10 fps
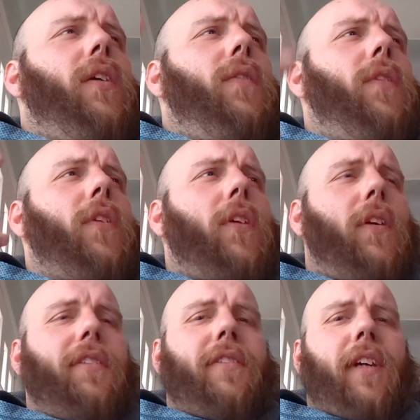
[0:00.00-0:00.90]
for the
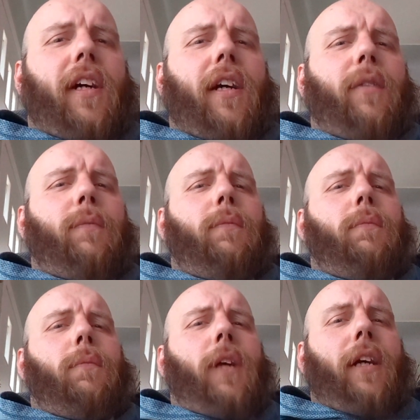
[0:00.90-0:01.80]
longest time,
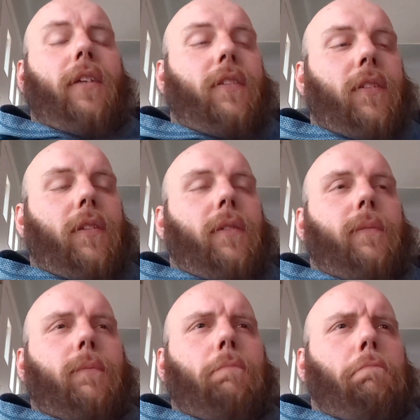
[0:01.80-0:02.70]
probably
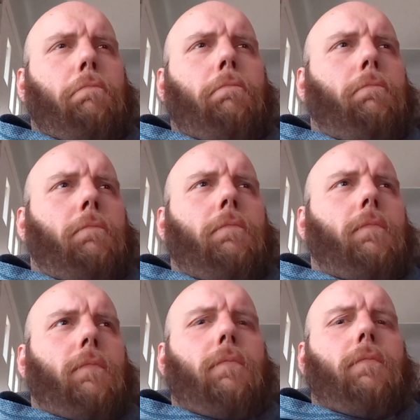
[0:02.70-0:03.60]
until
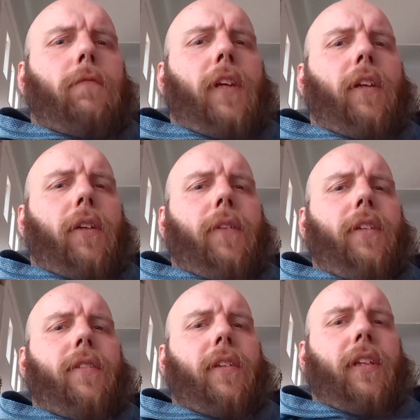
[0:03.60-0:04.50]
fairly
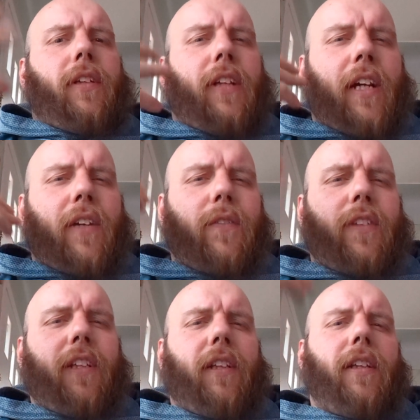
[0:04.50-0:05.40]
recently, kind of
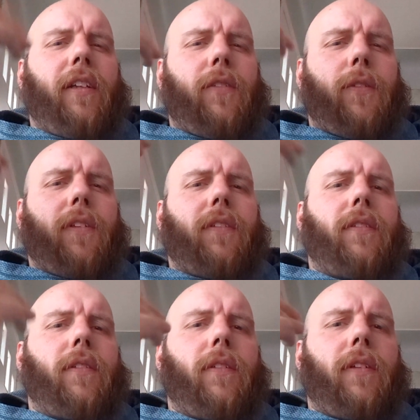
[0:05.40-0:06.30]
digging into
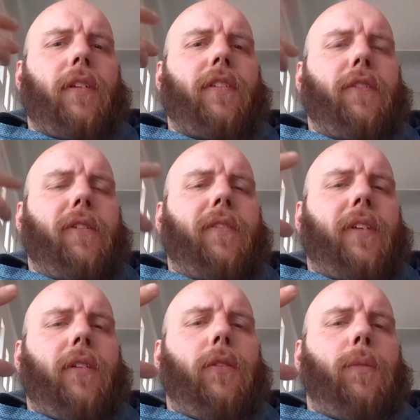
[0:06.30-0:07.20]
these sort of
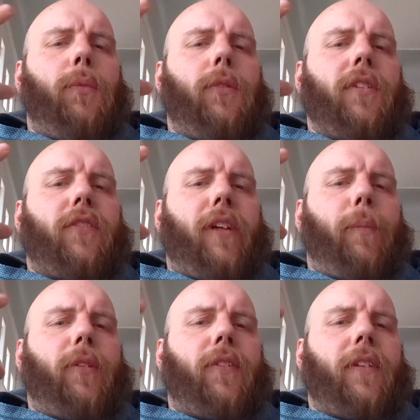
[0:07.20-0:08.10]
Hindu Buddhist
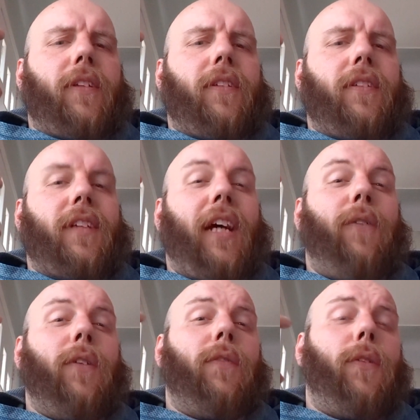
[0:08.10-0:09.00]
type of traditions.
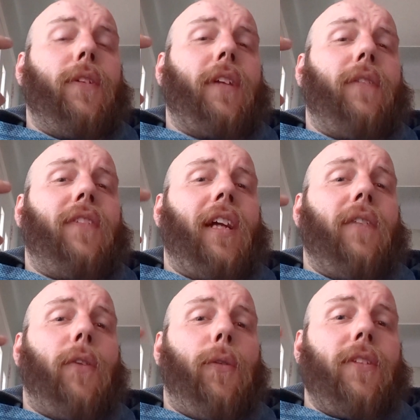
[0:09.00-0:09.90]
I've kind
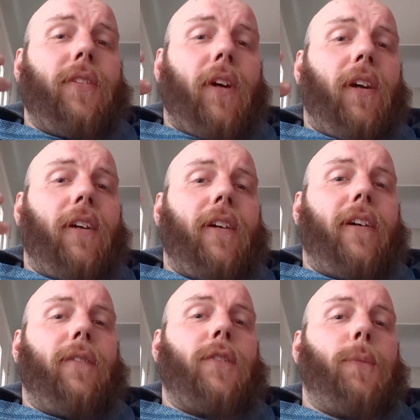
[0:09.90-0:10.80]
of always thought
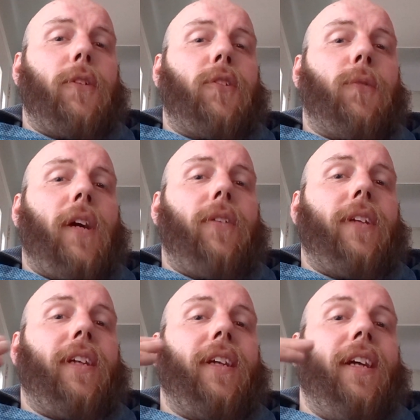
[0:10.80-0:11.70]
of
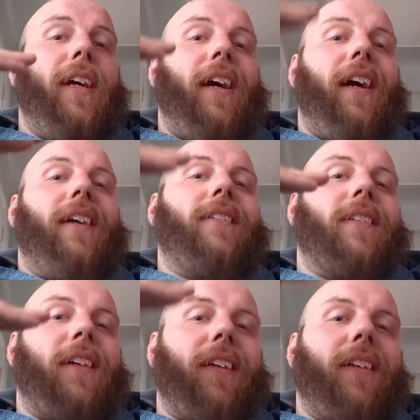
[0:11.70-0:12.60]
spirituality as
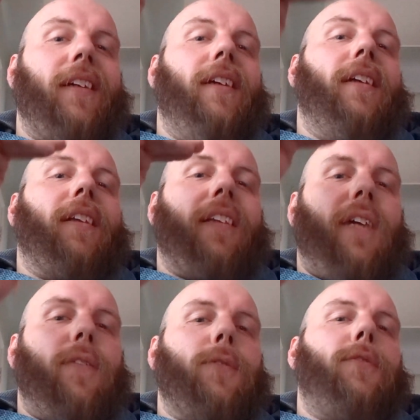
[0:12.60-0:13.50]
like
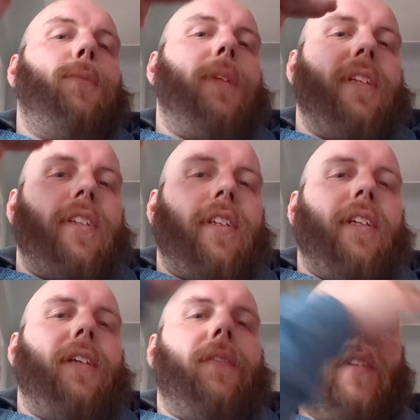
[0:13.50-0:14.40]
levels to be
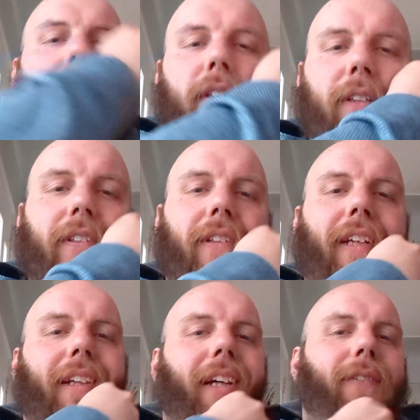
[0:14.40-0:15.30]
achieved, just
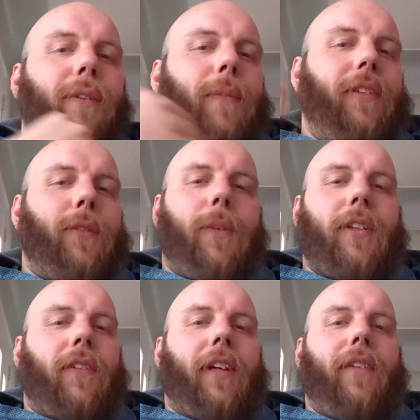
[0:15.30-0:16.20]
like life. I mean, so
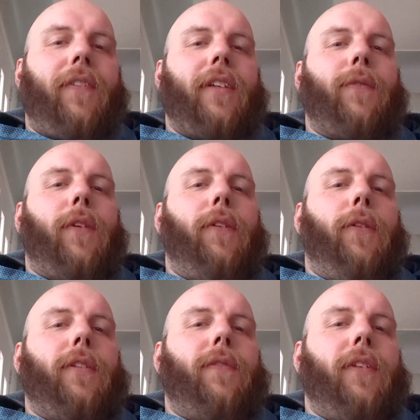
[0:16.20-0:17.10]
much of life, that's why we
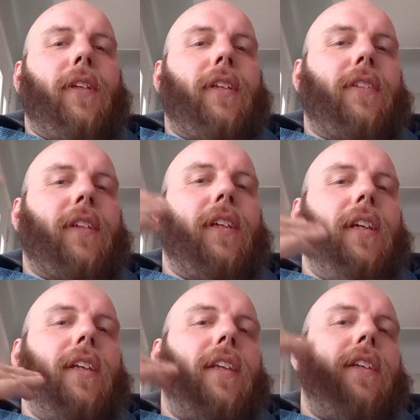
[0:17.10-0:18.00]
always feel like it's like
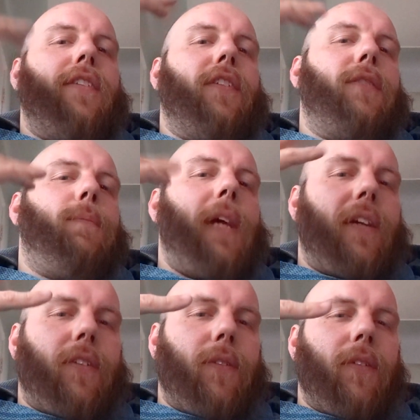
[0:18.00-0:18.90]
things are a
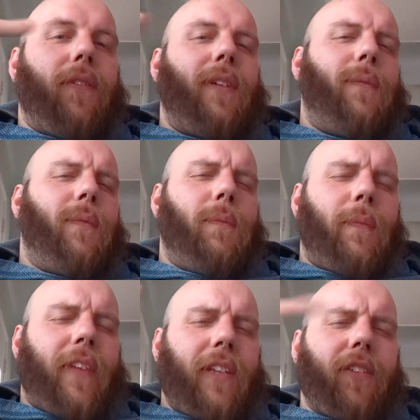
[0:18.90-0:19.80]
spectrum, and
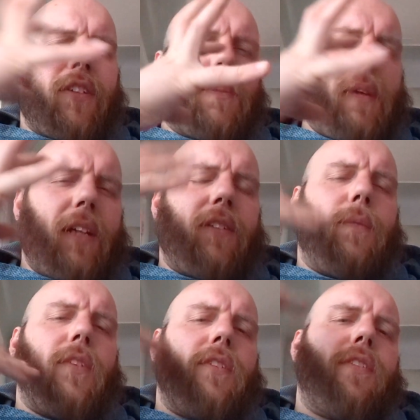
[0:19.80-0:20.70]
things are a
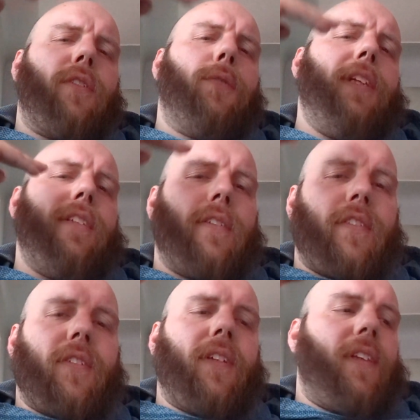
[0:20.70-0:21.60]
spectrum. There's degrees of
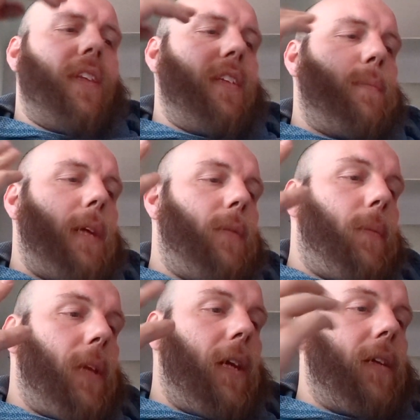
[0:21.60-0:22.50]
certain things, blah blah
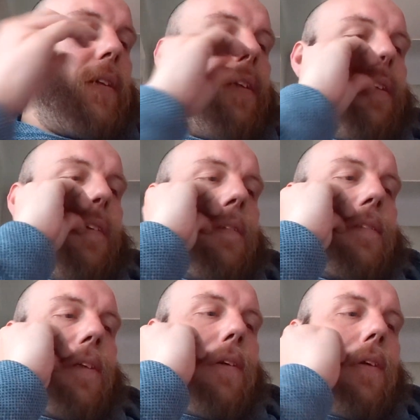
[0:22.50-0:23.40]
blah.
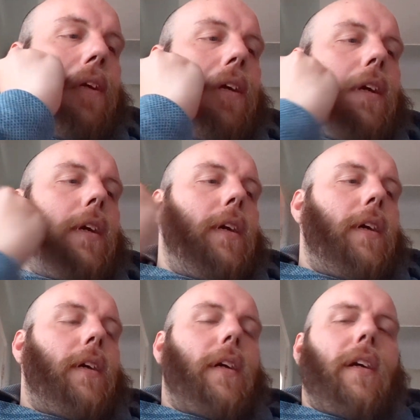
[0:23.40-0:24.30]
So
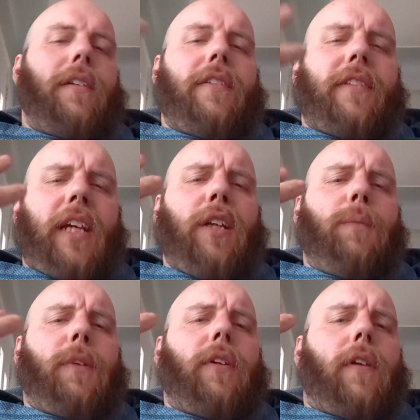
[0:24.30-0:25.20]

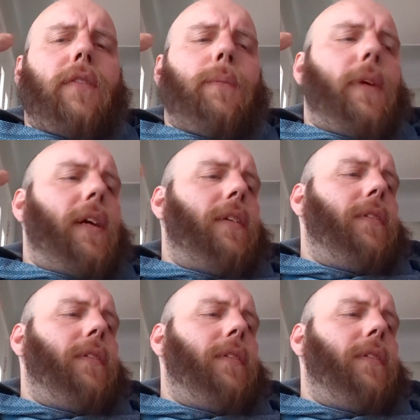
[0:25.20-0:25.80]
understandably off the bat,